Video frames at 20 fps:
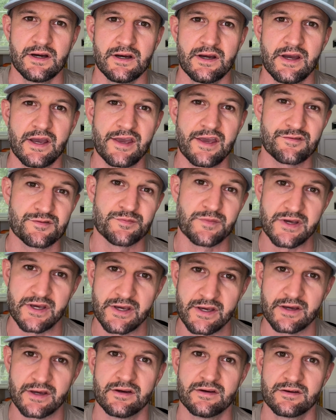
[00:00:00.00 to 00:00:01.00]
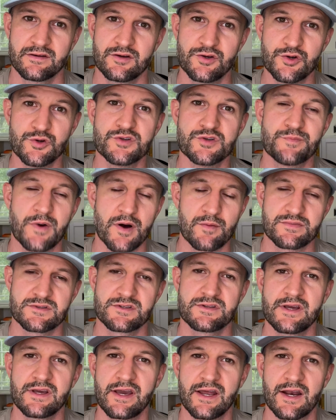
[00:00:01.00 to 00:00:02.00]
it gives me goosebumps
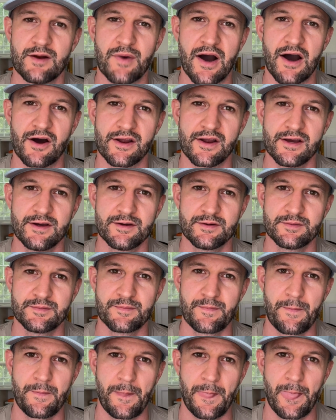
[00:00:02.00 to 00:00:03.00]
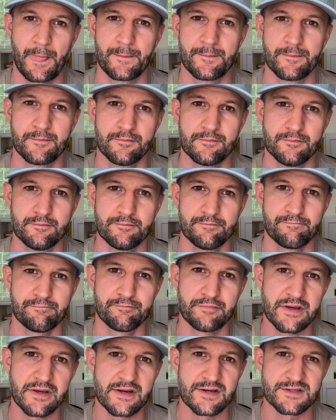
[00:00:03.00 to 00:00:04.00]
thinking about it.
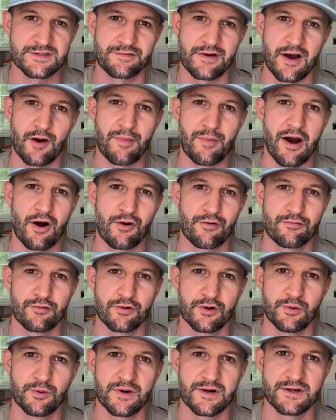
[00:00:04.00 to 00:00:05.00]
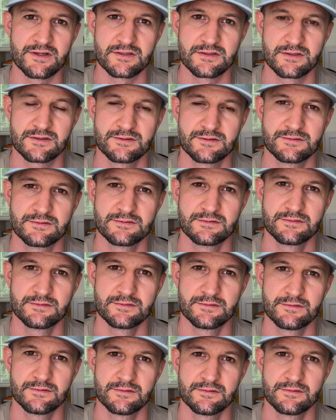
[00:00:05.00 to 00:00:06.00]
because of how powerful it was
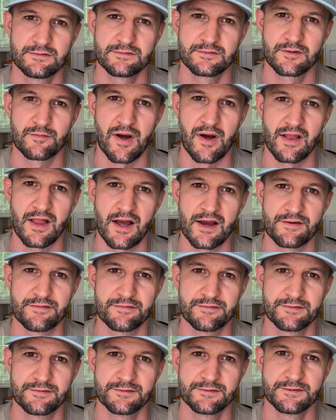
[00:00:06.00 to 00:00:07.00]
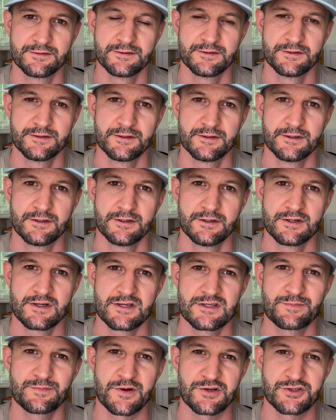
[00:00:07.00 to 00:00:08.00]
for my life,
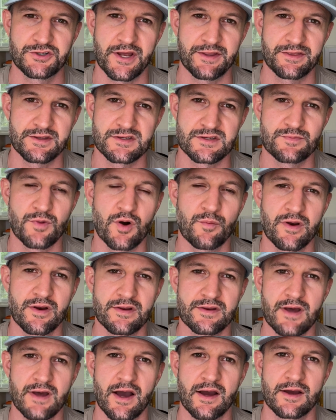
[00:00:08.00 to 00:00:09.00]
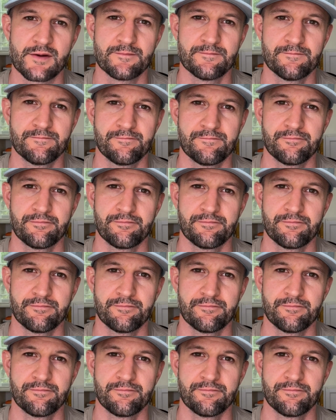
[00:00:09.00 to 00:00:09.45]
especially at this moment in time.